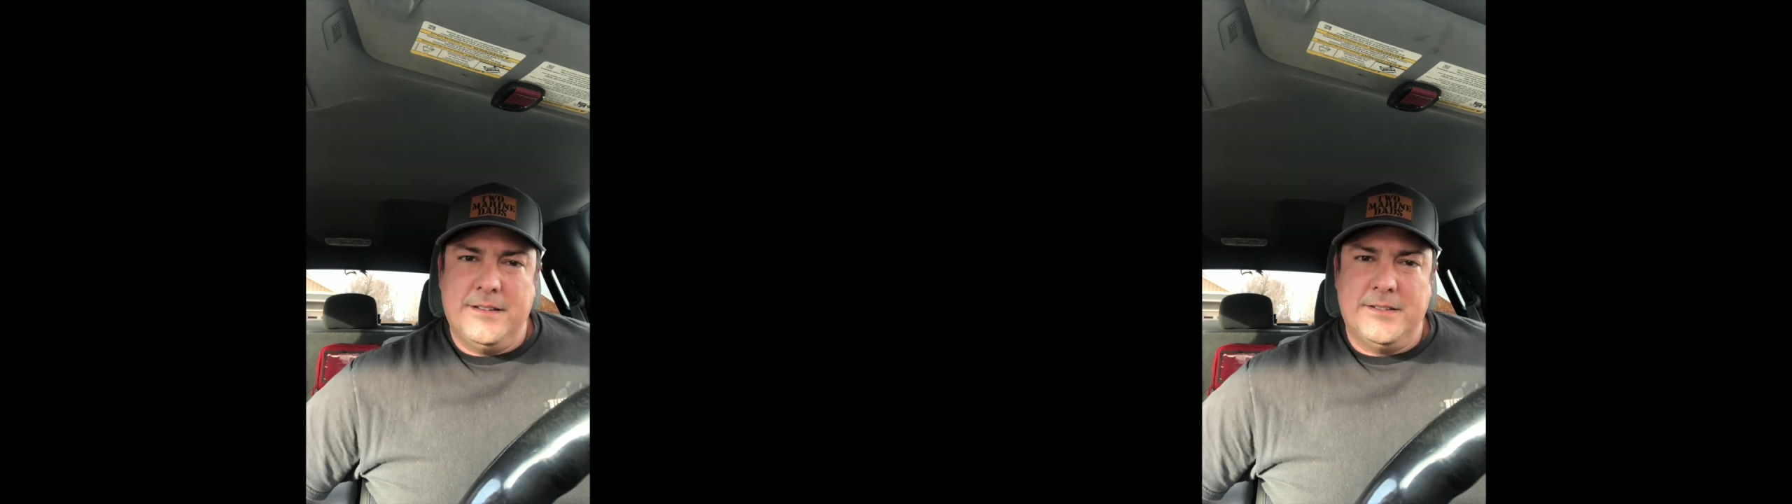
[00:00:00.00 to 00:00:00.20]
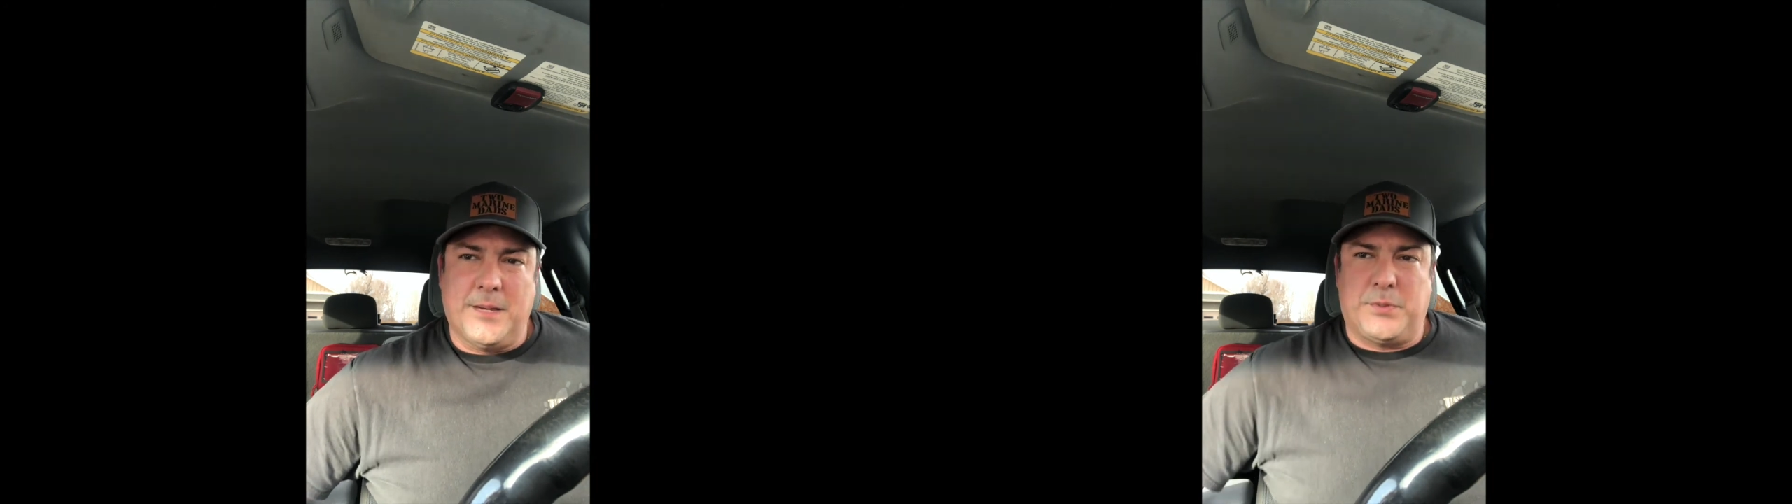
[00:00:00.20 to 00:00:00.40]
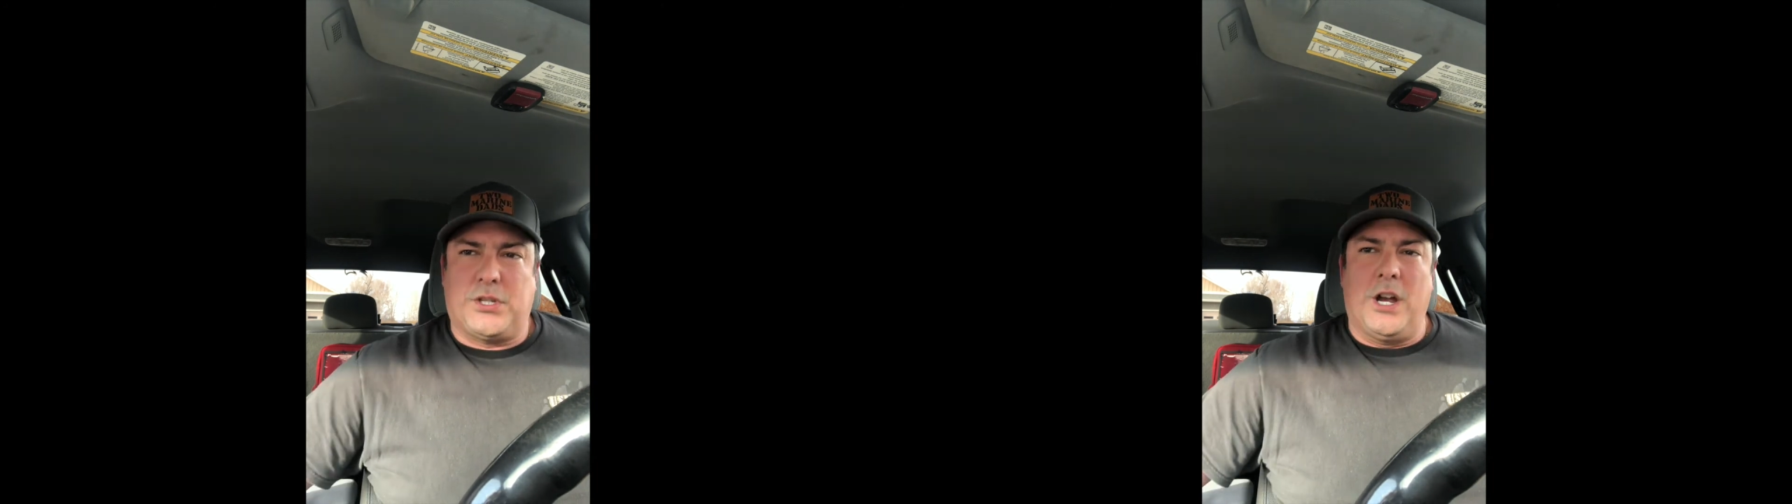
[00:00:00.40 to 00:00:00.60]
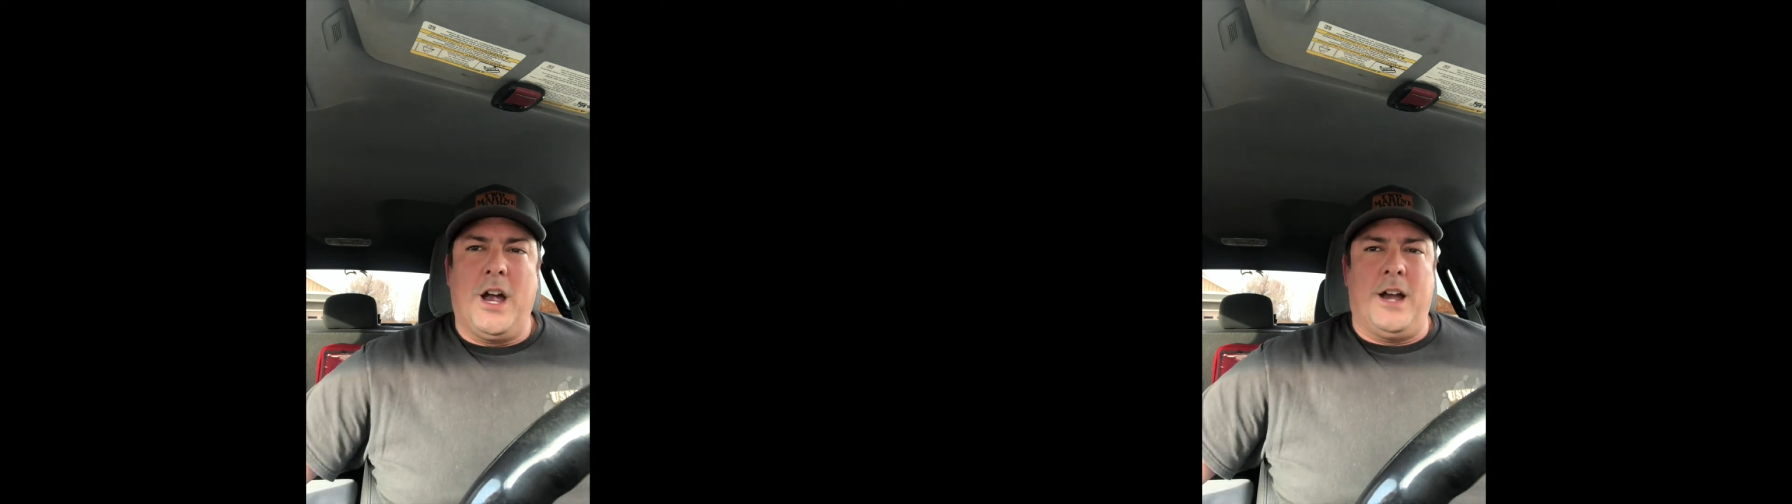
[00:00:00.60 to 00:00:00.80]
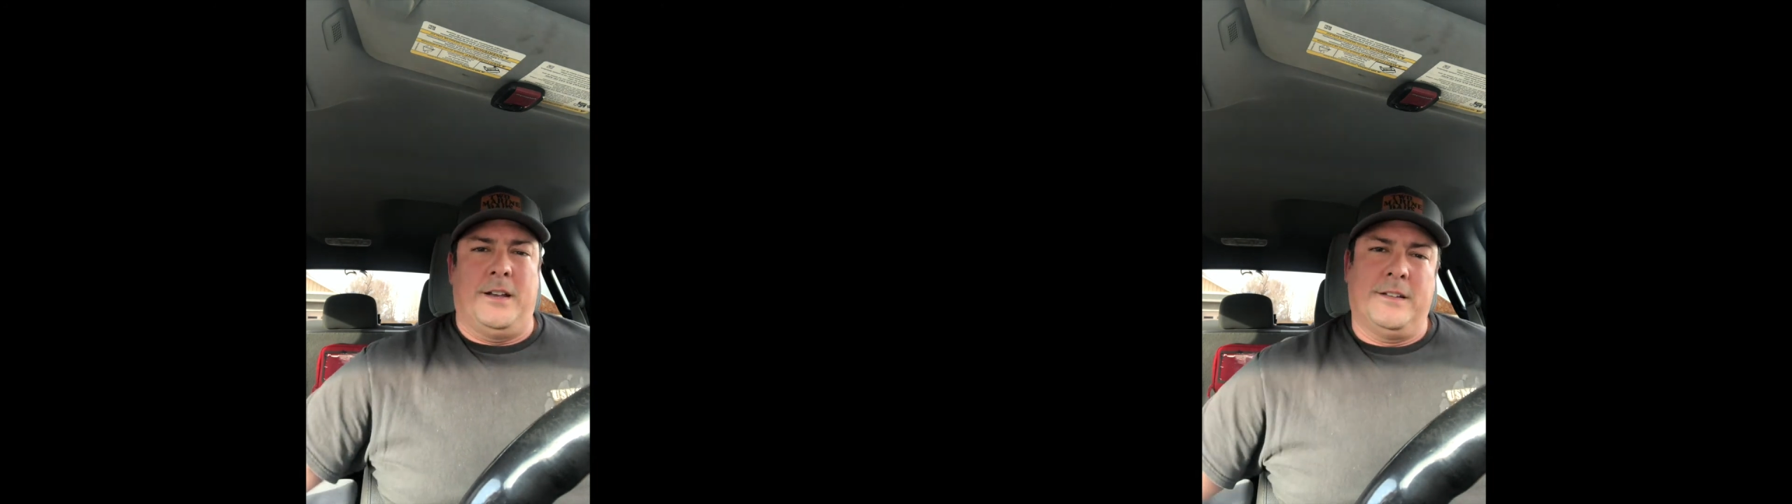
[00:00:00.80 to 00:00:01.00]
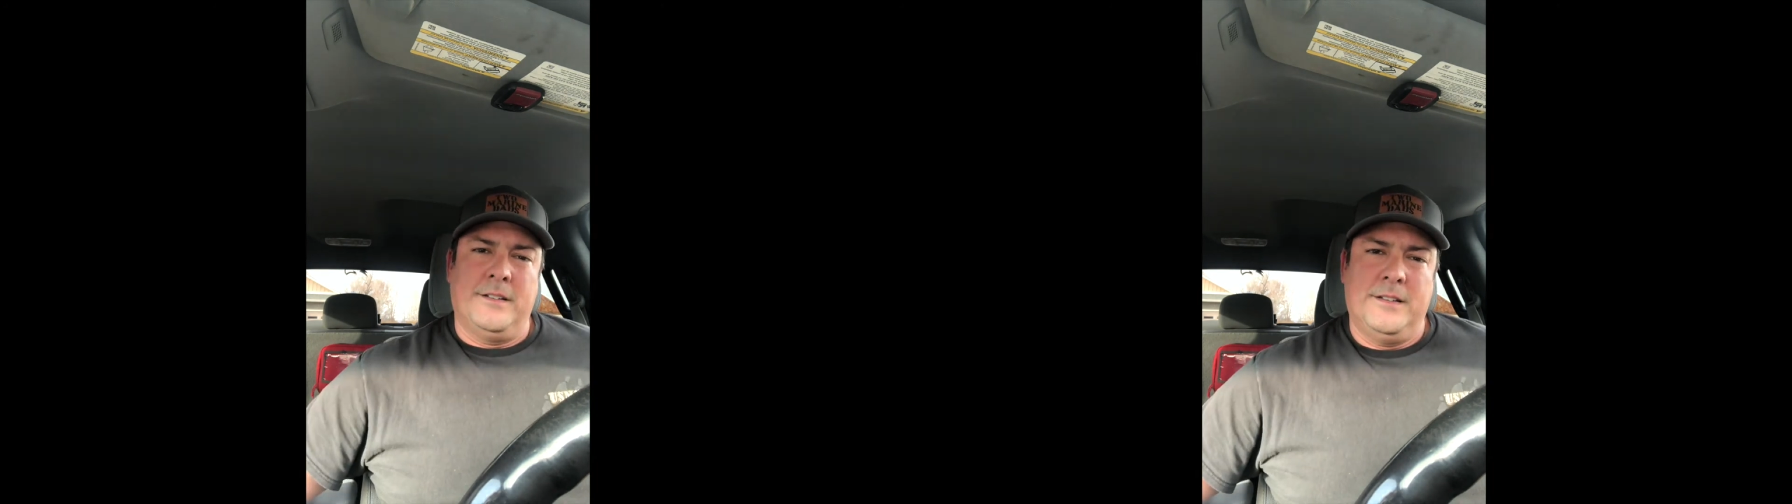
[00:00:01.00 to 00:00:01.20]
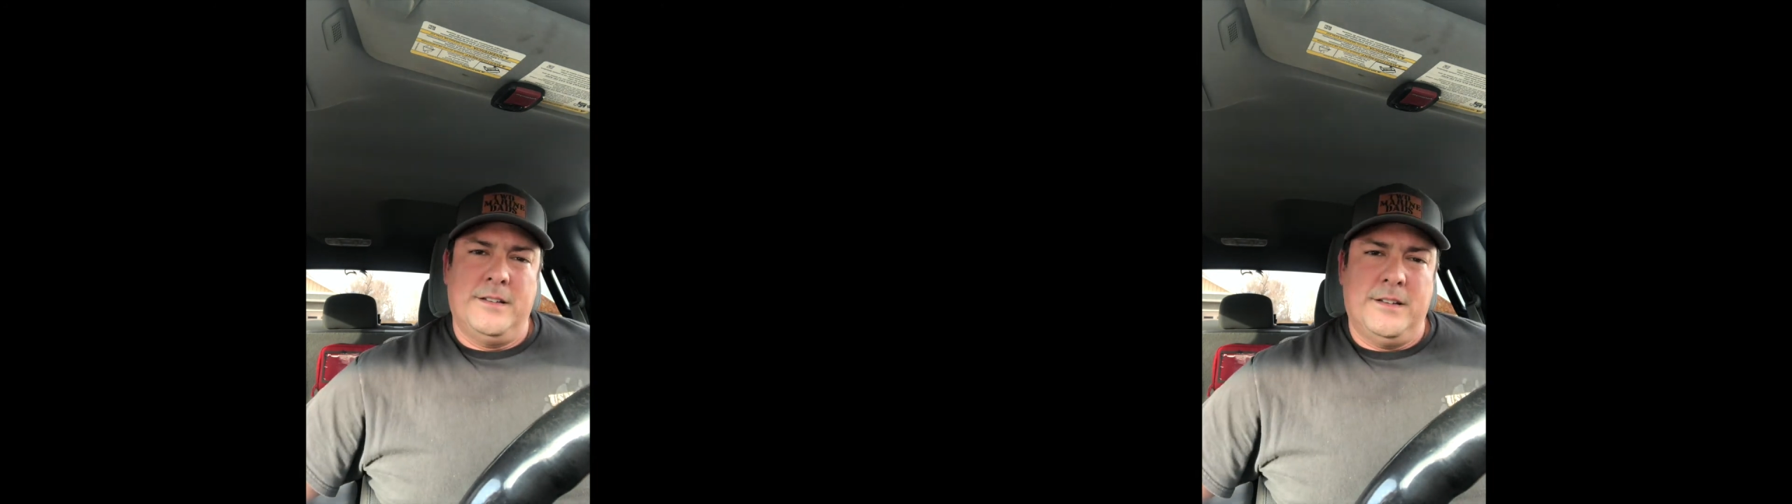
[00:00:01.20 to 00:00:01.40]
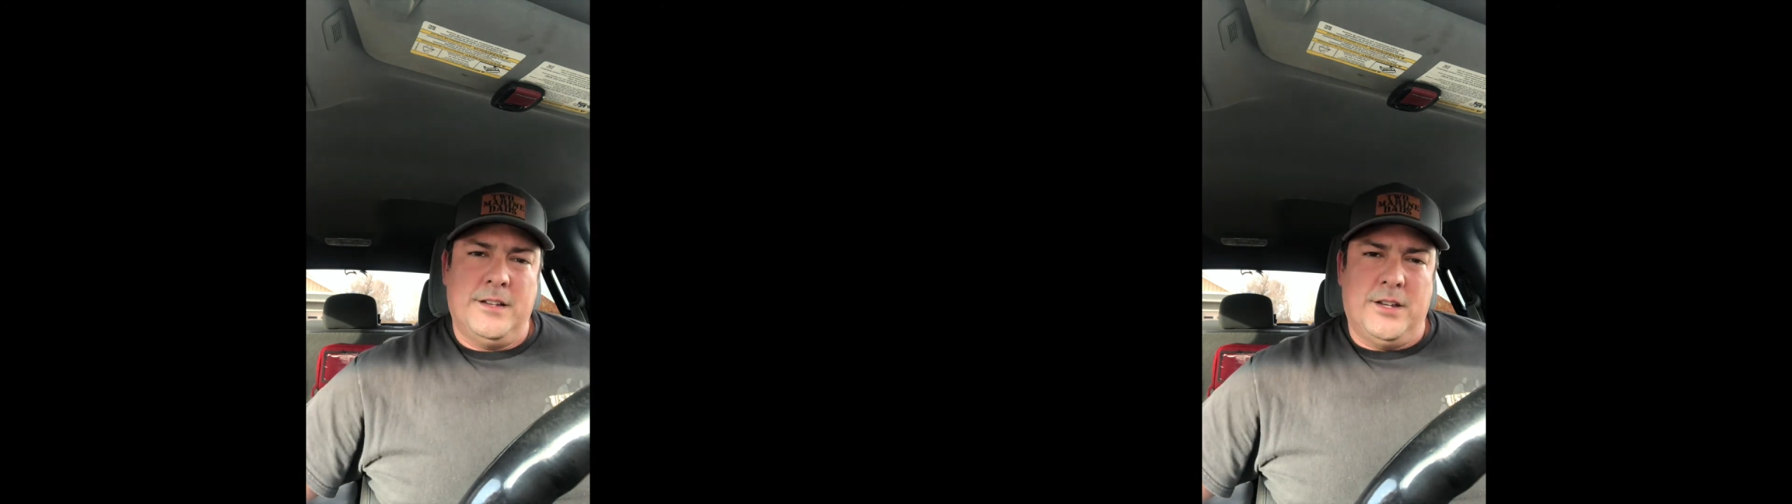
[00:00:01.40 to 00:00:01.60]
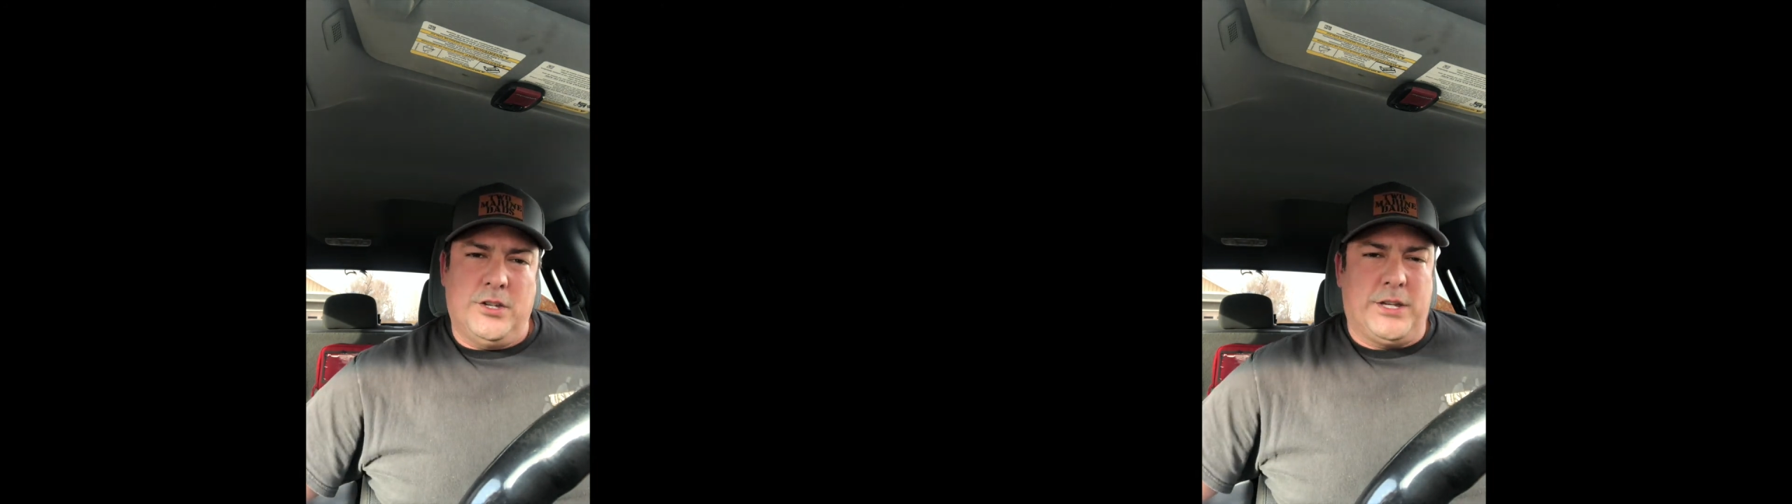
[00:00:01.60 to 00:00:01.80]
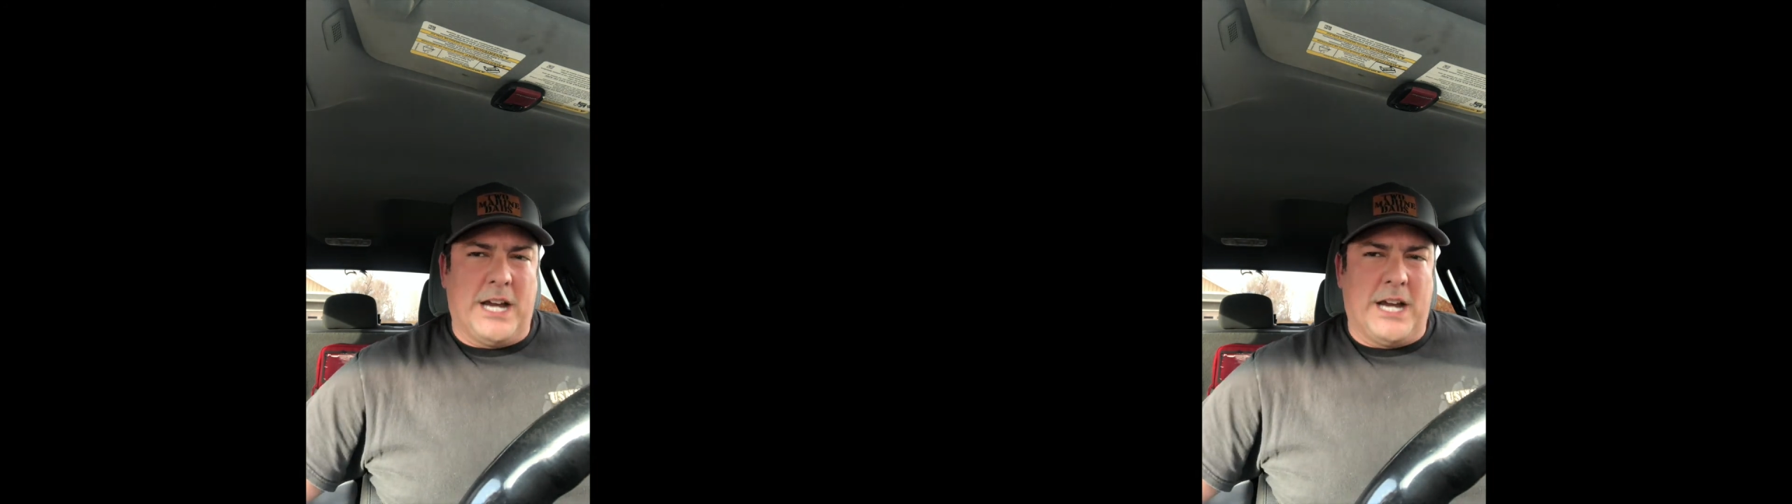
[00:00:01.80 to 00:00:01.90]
It's absurd. You